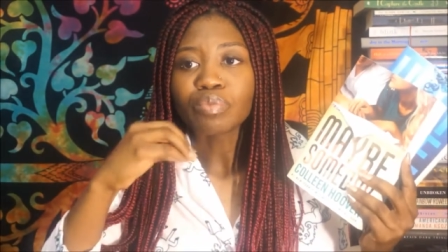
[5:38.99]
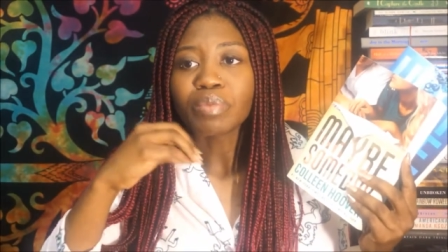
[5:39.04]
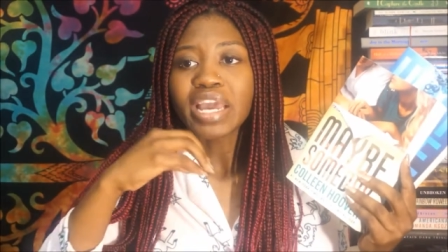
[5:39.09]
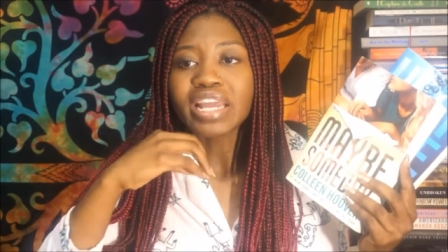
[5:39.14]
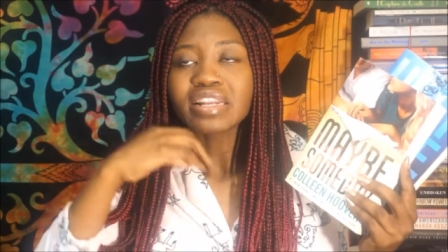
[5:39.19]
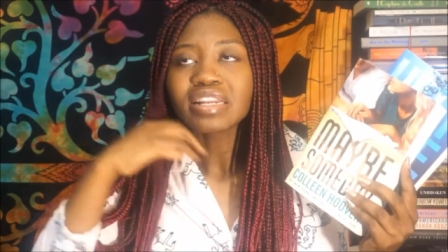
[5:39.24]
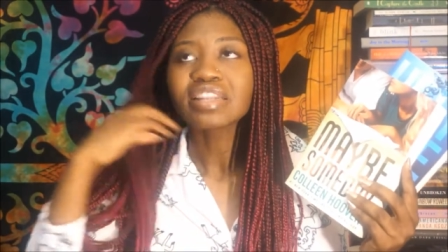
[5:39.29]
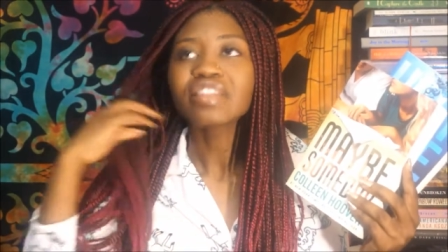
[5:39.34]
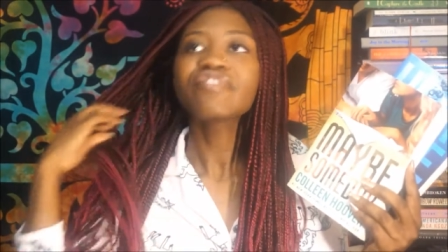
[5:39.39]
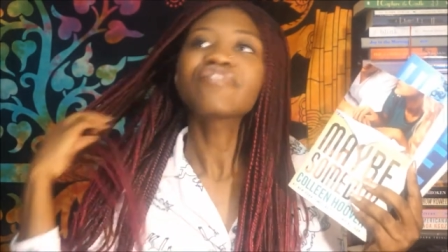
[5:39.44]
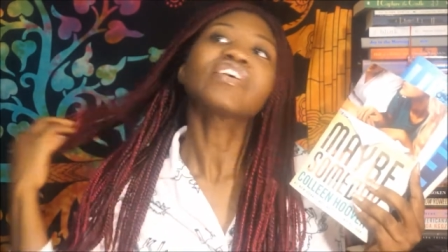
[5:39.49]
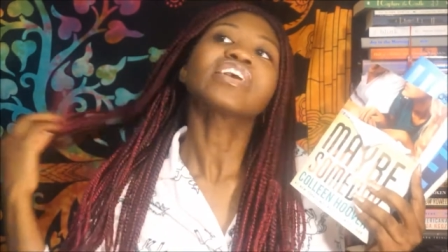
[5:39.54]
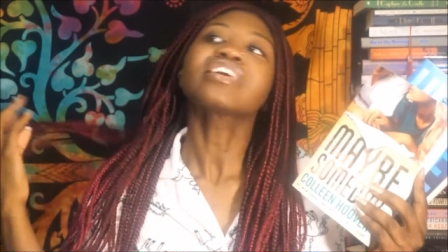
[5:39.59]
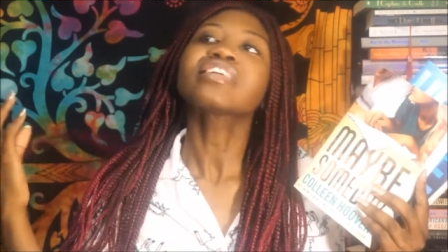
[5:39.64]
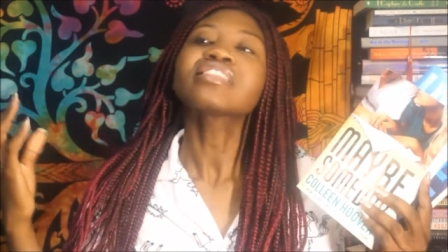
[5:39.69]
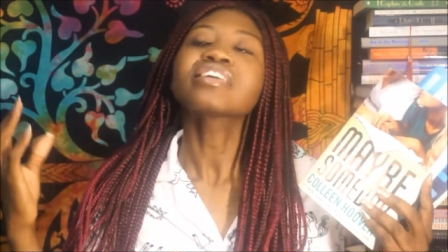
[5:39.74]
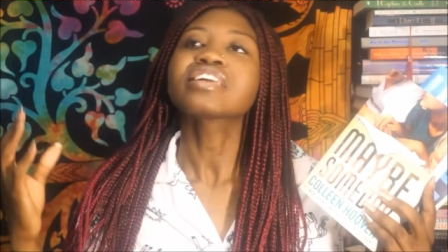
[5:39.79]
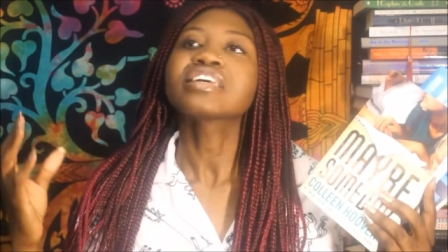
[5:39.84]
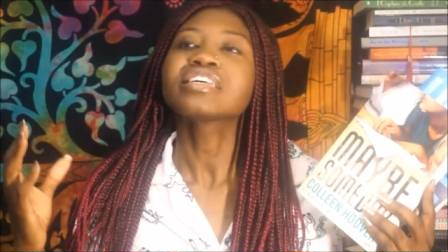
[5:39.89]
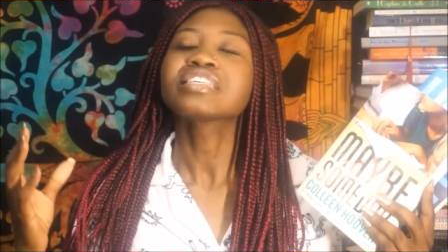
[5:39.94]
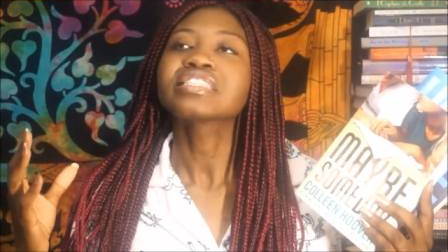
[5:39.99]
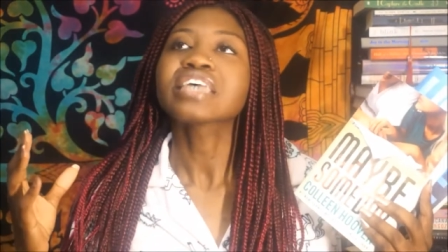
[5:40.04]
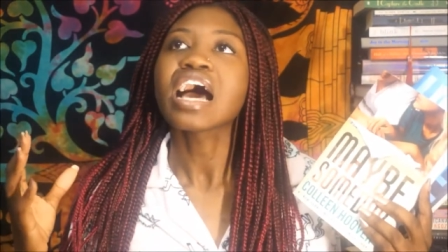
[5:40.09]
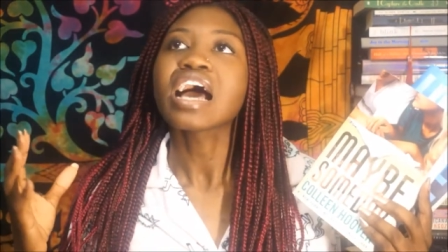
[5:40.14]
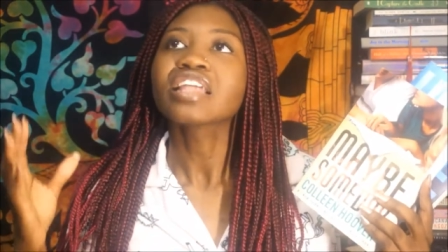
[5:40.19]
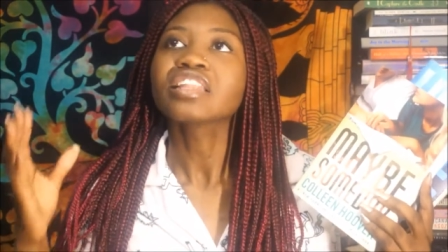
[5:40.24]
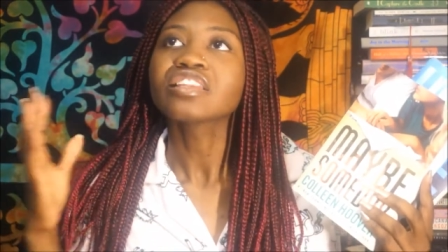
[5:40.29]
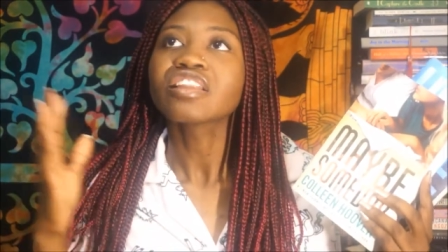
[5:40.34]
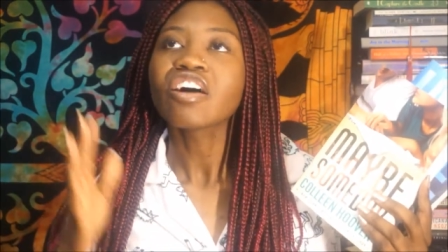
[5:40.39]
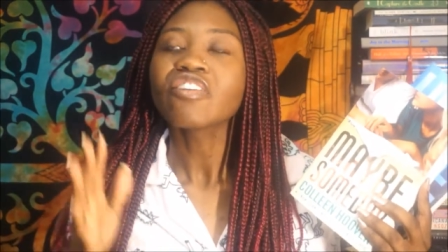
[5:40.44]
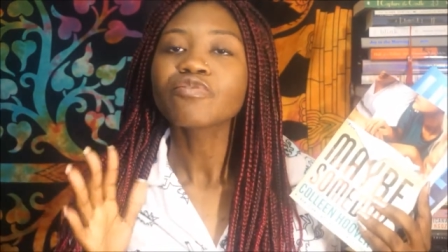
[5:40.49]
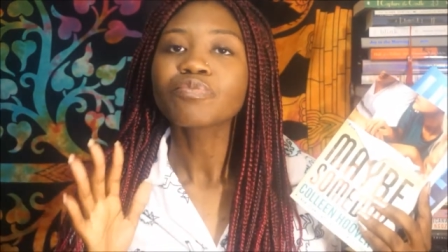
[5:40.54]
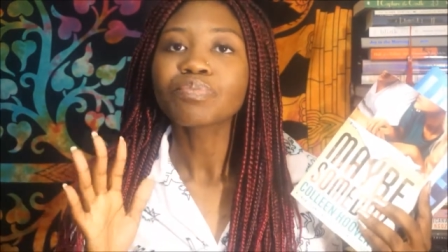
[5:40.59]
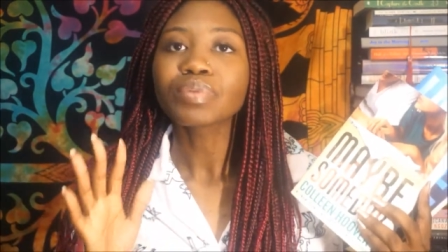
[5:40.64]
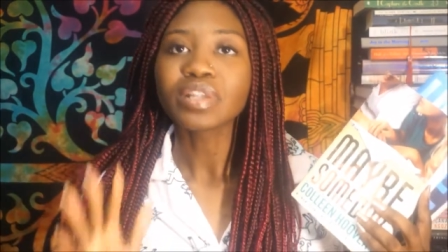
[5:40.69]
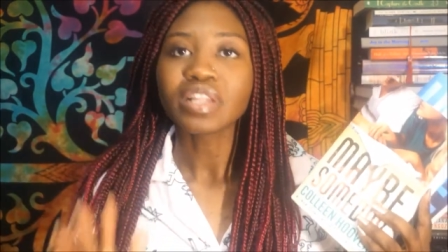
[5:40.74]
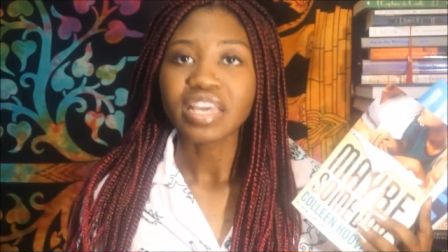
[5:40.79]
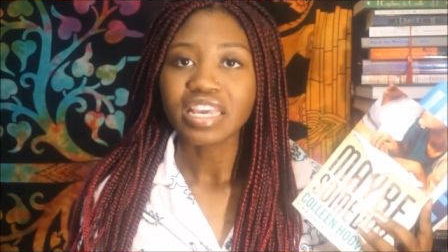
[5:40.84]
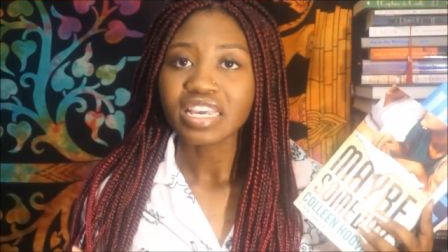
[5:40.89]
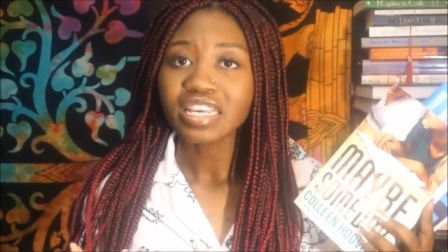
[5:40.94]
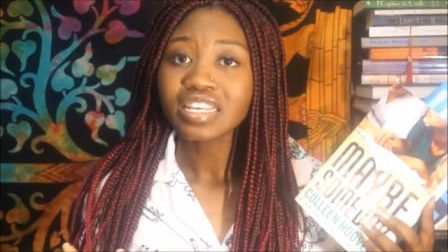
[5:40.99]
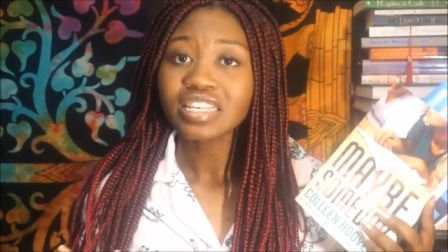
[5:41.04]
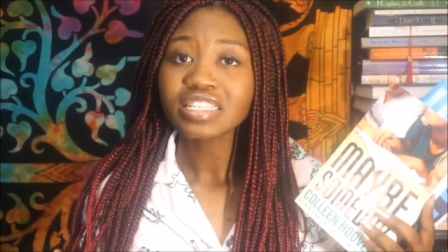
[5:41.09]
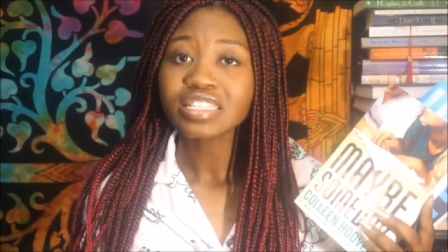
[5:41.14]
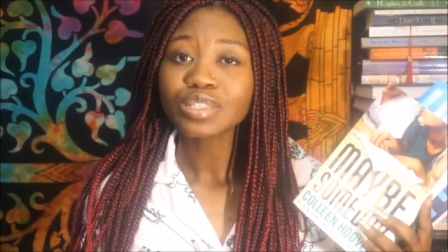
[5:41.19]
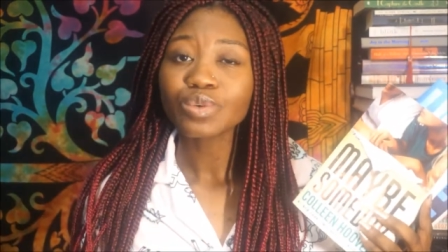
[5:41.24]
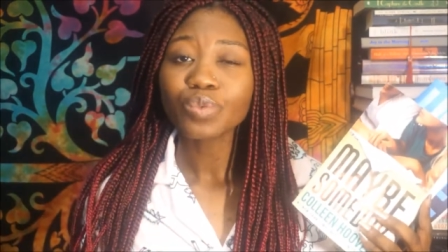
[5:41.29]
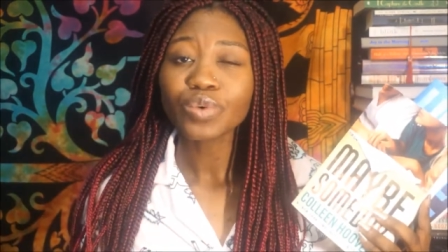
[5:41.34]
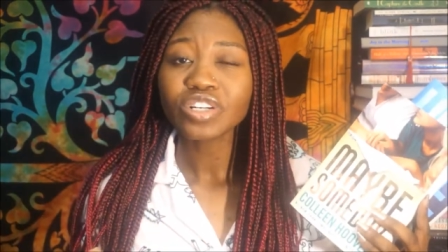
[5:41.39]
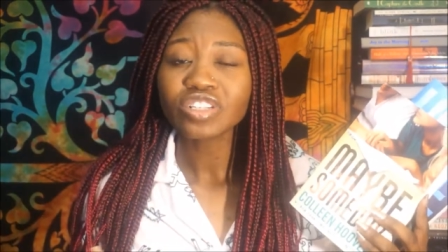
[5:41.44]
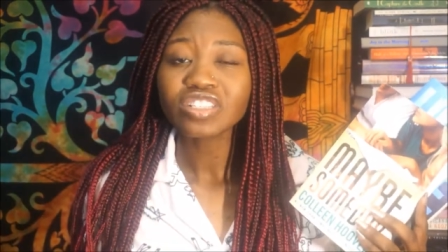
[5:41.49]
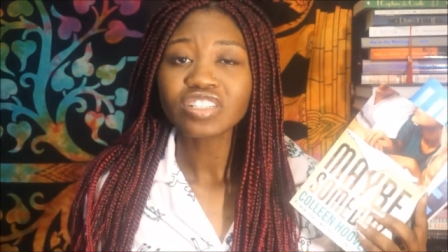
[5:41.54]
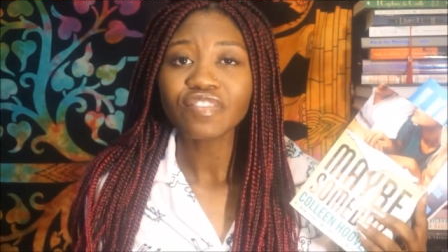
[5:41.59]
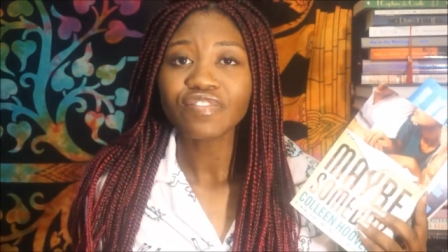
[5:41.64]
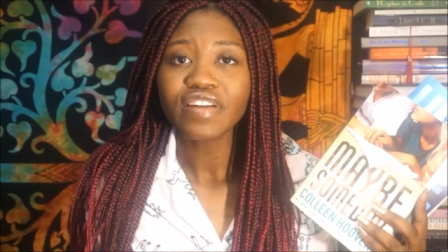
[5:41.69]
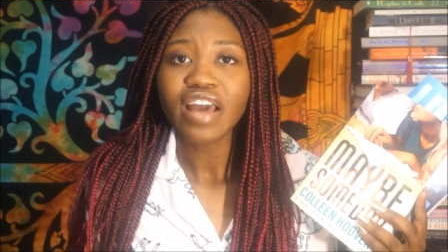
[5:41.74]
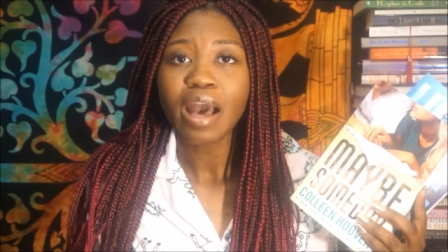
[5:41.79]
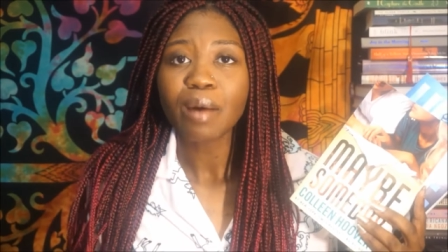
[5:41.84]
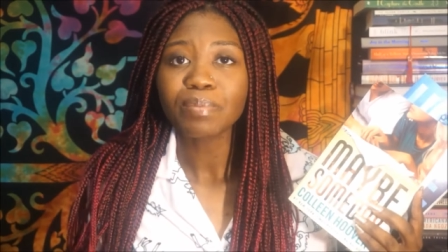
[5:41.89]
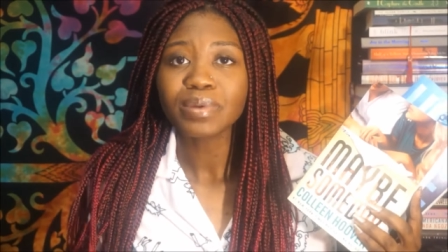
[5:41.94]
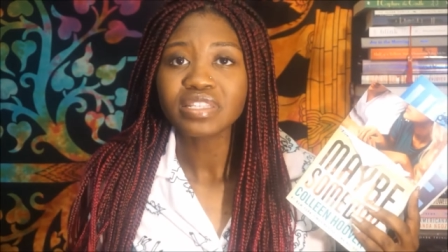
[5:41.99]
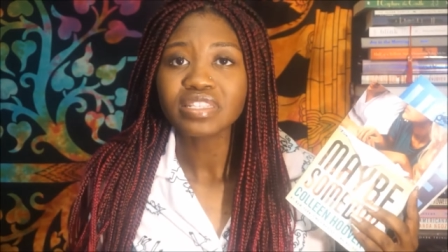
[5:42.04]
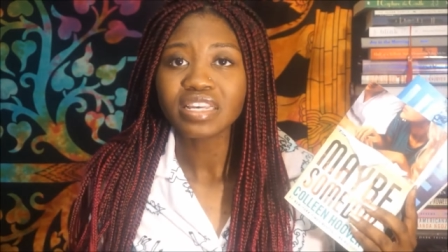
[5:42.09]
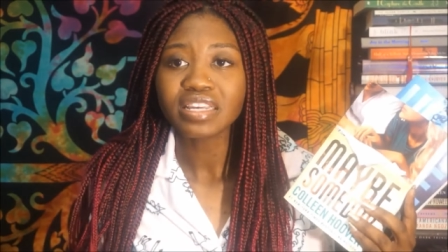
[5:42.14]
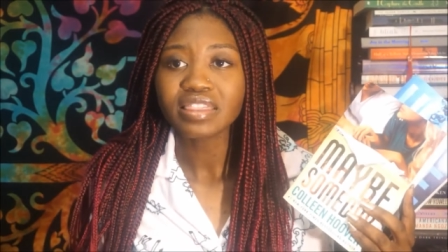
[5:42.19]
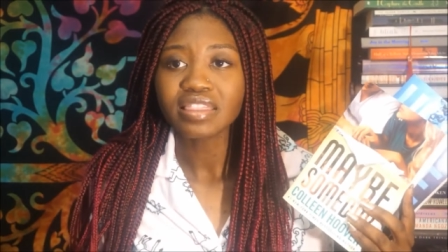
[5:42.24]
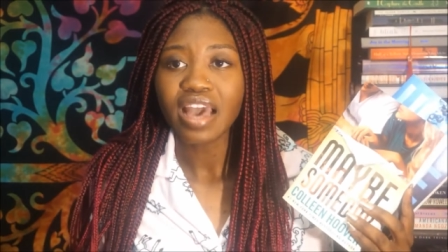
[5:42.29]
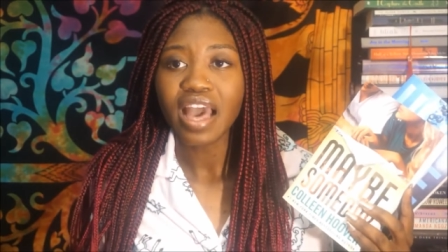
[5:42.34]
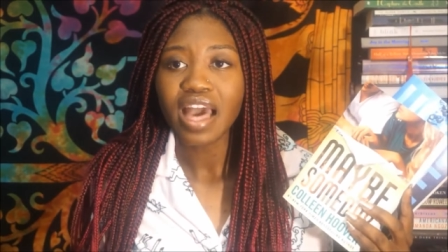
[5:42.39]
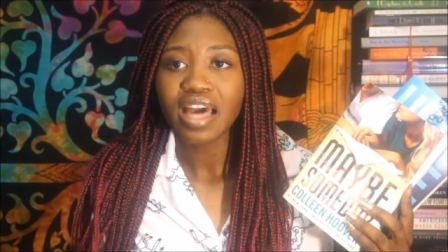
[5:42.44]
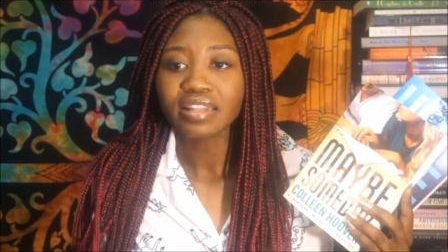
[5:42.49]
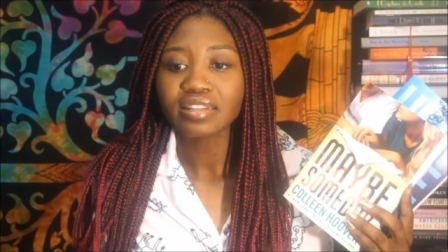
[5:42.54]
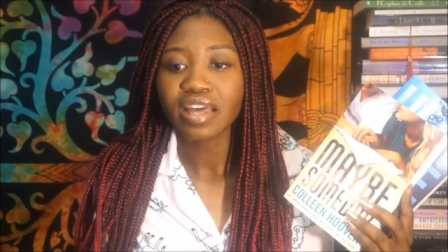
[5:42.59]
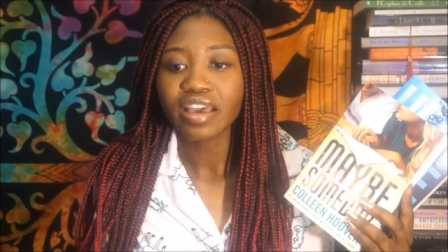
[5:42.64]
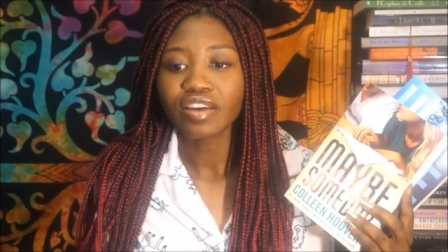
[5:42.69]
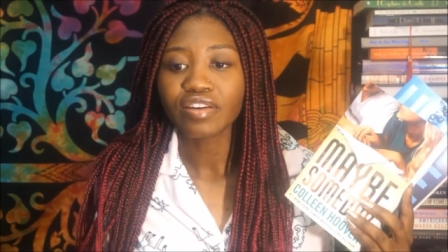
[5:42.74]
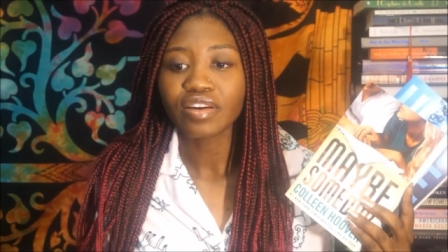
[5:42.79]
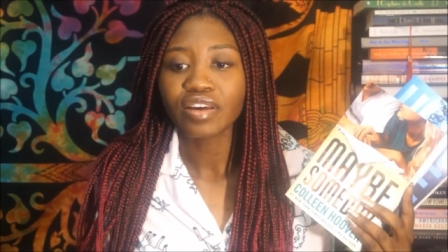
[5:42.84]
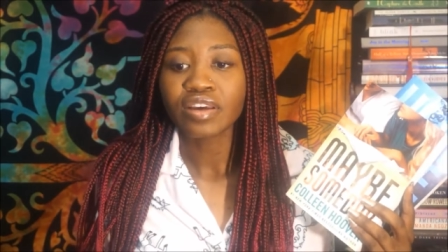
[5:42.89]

And the funny thing is I love plays where stuff happens like that. Like